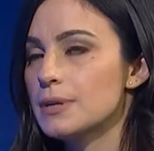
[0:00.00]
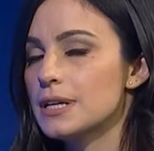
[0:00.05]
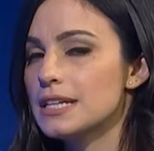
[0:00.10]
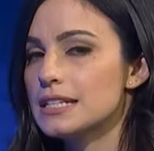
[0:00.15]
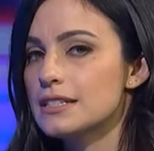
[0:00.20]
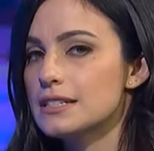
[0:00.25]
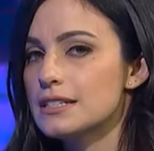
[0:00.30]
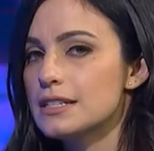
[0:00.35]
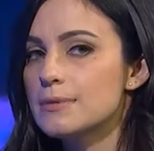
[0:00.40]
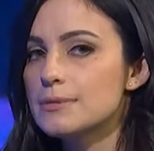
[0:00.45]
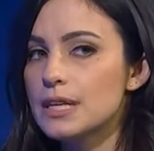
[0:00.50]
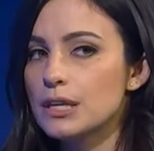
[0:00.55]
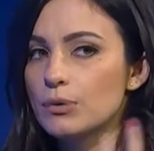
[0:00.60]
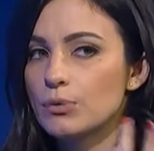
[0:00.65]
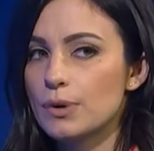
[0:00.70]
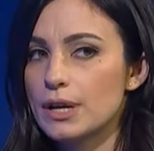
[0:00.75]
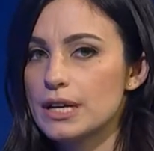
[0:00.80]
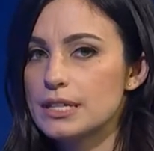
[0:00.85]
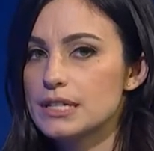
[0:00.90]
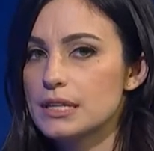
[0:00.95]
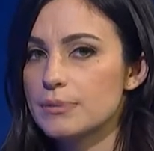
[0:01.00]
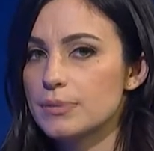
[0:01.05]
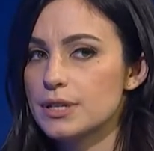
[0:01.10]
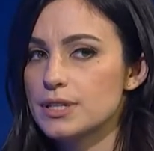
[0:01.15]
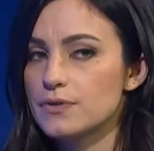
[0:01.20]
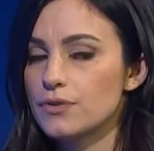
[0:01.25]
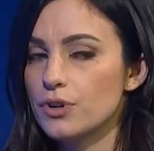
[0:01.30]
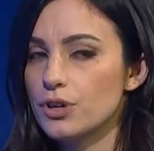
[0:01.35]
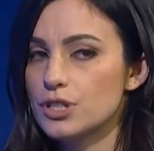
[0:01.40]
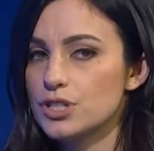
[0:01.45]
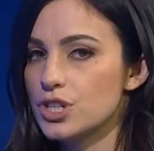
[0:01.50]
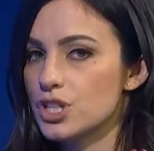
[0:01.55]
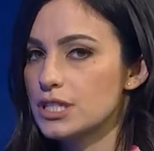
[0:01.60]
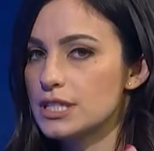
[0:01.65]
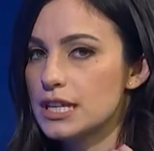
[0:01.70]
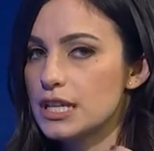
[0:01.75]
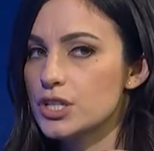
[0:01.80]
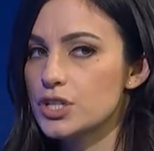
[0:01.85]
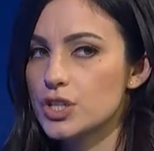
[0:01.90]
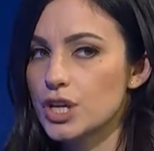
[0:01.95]
because it seems like Randy Pitchford just
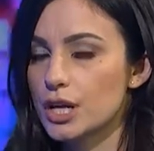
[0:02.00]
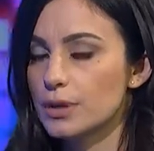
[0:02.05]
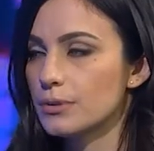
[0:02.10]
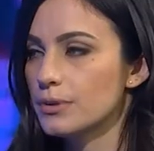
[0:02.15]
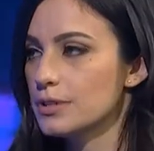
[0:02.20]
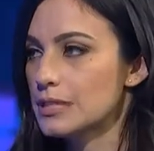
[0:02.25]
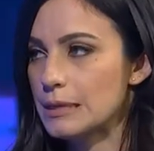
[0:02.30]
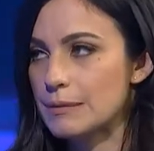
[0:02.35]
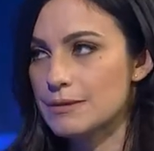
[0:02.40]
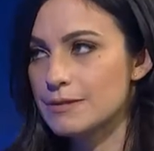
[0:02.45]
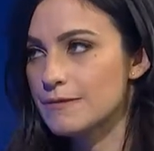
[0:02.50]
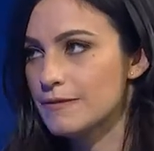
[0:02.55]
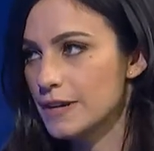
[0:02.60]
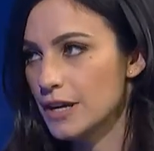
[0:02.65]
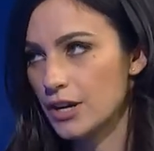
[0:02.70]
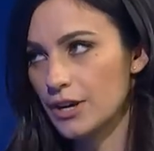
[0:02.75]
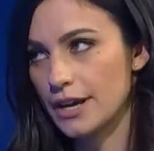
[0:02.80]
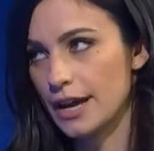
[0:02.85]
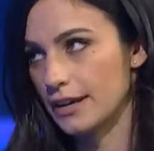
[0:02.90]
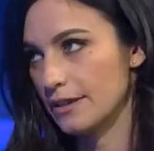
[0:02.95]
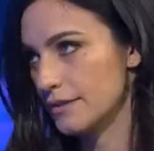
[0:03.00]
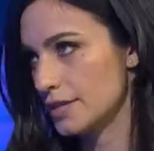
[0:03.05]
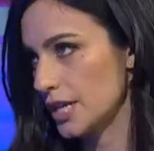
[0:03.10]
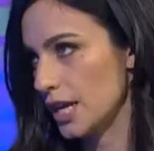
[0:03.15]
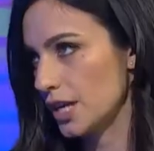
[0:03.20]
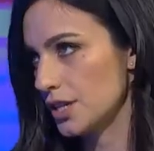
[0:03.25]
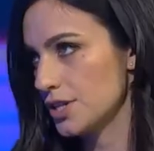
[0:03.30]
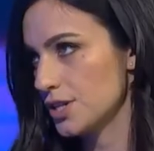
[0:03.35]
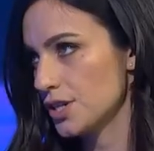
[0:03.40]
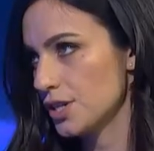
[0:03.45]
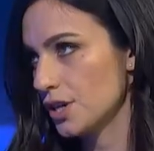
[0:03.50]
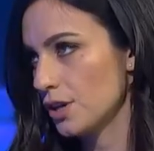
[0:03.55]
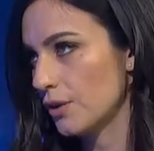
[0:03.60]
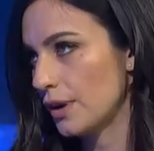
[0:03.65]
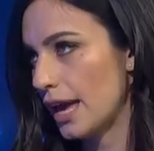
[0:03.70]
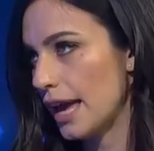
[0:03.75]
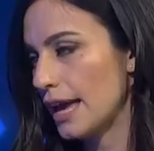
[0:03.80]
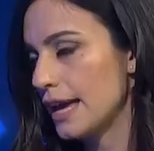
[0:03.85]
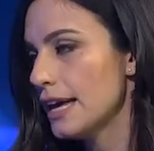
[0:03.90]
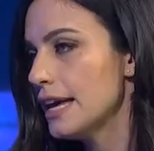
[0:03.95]
in general seems very out of touch.
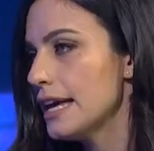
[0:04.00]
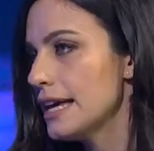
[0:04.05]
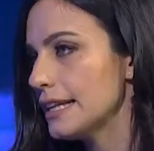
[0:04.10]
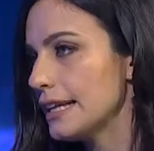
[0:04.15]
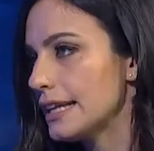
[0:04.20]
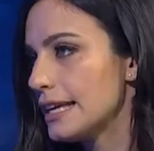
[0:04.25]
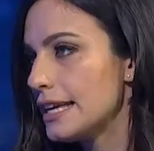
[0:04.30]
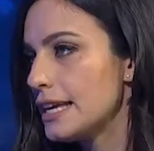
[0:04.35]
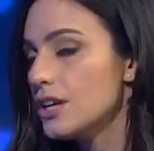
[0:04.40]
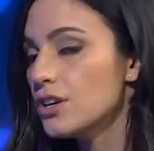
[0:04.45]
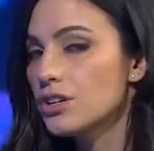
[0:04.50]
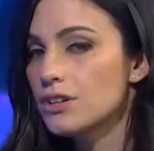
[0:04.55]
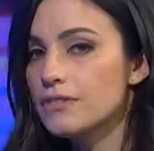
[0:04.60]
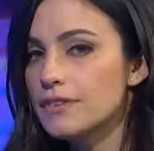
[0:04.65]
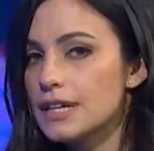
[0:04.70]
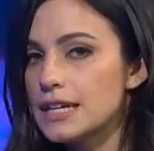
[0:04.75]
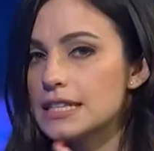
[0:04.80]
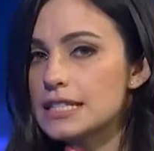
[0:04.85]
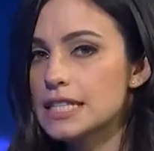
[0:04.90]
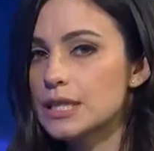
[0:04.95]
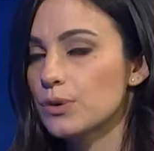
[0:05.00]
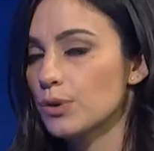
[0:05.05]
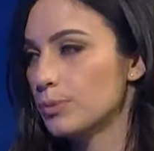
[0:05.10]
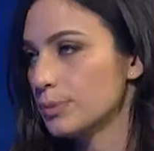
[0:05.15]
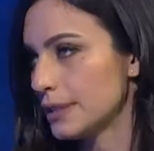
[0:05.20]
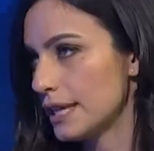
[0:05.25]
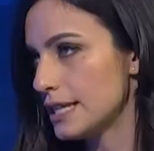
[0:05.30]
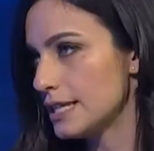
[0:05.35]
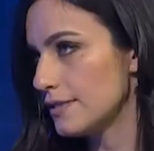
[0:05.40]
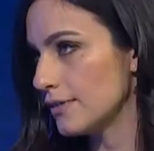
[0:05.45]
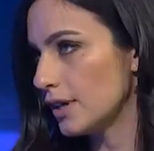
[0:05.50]
Okay, like he could have easily replaced